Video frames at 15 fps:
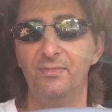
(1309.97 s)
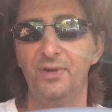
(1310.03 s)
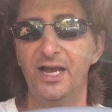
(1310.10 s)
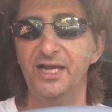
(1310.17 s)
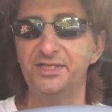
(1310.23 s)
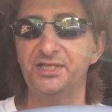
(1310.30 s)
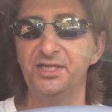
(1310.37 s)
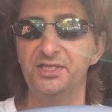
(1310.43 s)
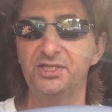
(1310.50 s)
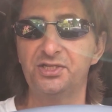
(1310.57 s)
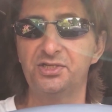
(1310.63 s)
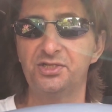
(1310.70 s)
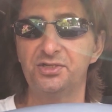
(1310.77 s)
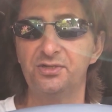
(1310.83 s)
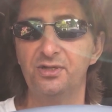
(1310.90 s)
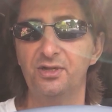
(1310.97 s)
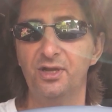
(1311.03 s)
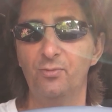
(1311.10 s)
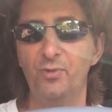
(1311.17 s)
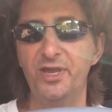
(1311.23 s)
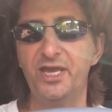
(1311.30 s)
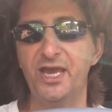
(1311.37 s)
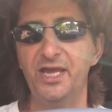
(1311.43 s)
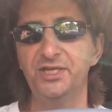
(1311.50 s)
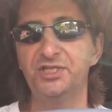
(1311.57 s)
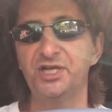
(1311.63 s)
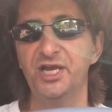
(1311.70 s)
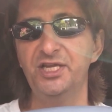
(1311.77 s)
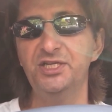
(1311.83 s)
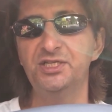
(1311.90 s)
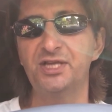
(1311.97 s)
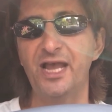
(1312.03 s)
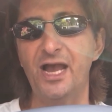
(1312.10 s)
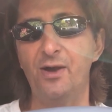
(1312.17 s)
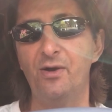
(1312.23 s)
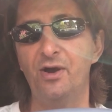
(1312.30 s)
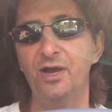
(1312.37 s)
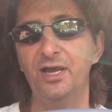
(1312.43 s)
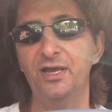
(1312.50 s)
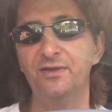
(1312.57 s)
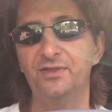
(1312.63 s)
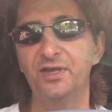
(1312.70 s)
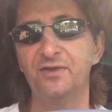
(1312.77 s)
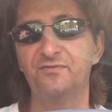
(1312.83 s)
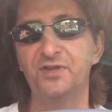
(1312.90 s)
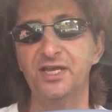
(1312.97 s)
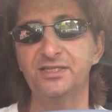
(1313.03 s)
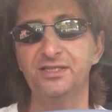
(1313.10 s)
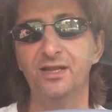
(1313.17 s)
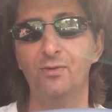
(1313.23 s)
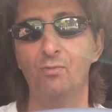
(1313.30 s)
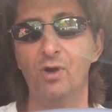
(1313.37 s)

has this weekend changed how I think of Tesla?